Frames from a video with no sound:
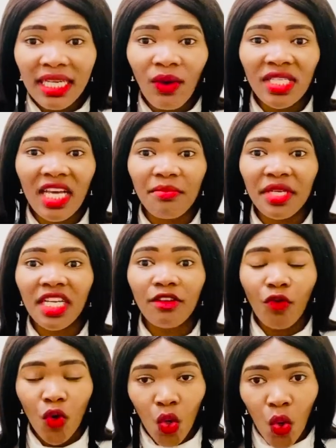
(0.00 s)
I was admitted
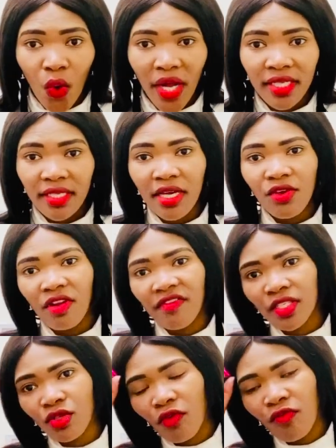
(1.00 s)
for law at the
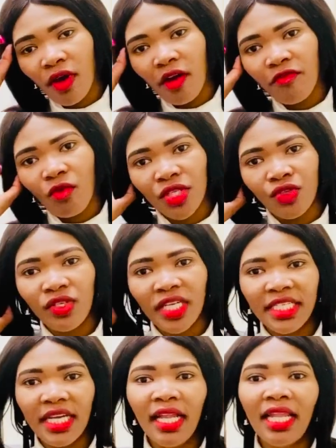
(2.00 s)
University of
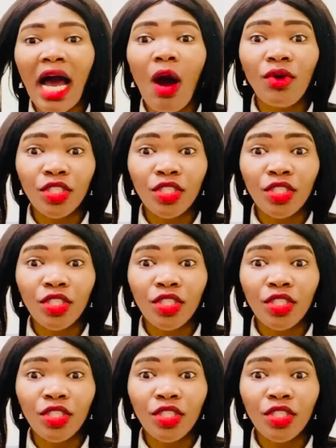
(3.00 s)
KwaZulu-Natal, Howard